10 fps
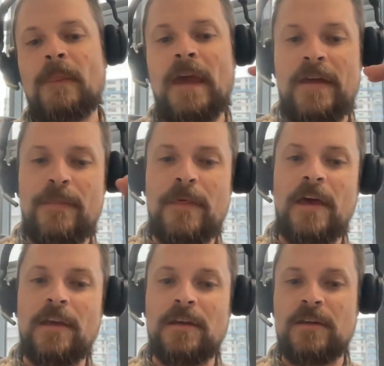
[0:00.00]
and
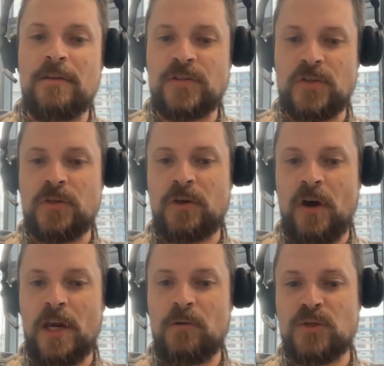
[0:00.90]
then this is the
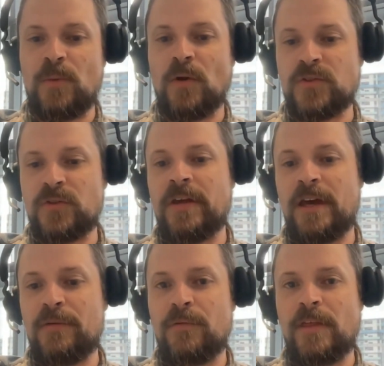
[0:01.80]
kind of response you
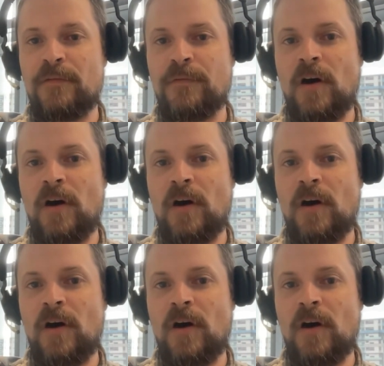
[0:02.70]
get for that